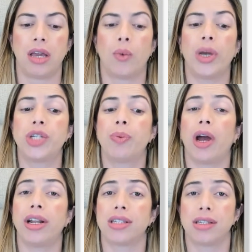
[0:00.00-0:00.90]
Which
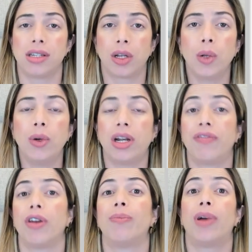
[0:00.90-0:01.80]
product is included?
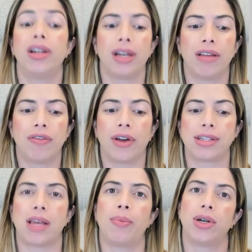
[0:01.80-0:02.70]
If you're bundling, for
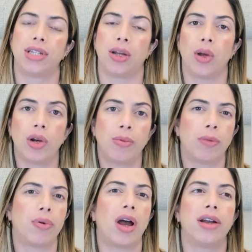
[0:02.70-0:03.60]
example, a
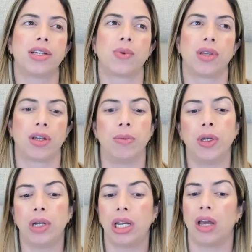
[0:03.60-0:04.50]
downloadable product with a
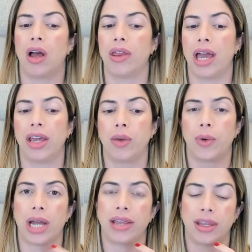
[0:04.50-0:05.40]
community, all that, you
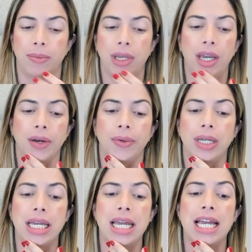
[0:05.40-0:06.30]
would add them here.
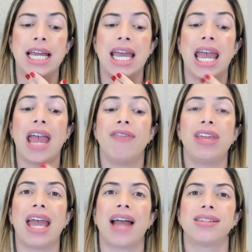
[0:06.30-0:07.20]
If
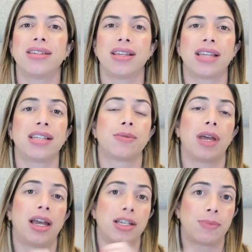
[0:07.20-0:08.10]
the access is at
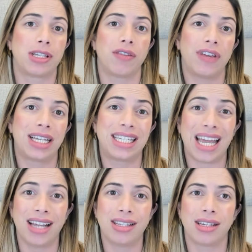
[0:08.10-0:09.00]
a specific
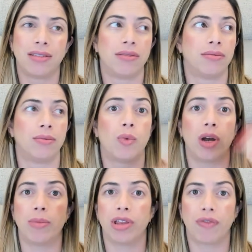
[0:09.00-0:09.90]
date,
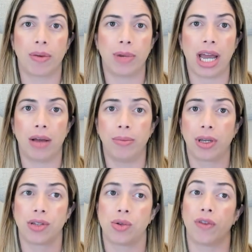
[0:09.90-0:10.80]
1 month from now,
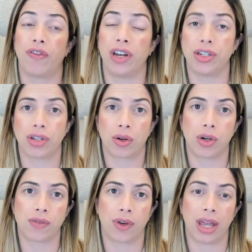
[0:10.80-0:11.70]
because you have finished the
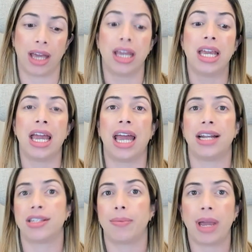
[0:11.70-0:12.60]
course for that, and
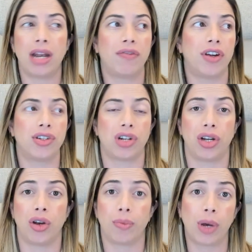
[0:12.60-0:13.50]
it's a beta version
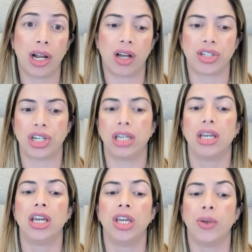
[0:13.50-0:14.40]
and you're pre-launching,
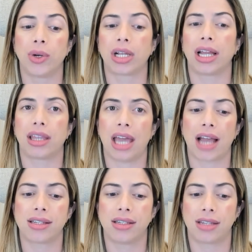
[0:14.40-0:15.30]
you would click the
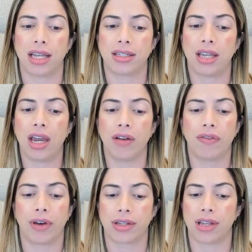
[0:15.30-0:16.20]
access dates here.
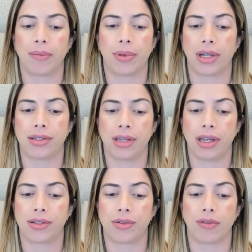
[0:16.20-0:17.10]
For example, let's say
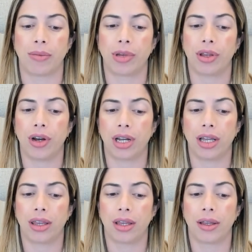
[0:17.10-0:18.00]
it's November
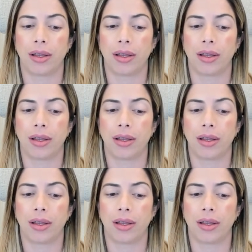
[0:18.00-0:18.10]
30th.